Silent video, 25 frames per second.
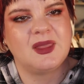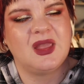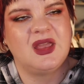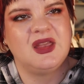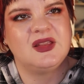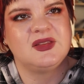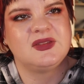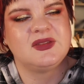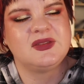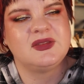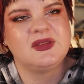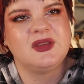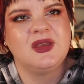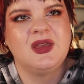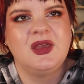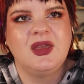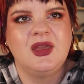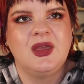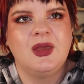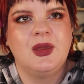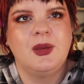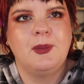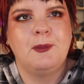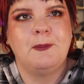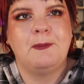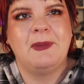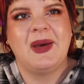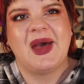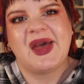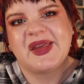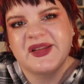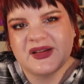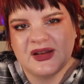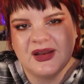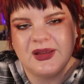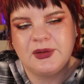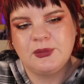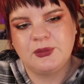it's
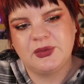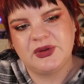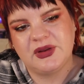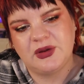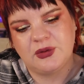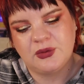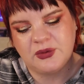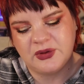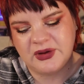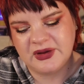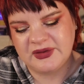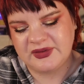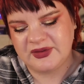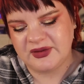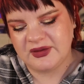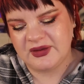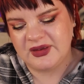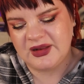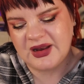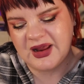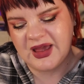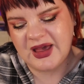battling with, or it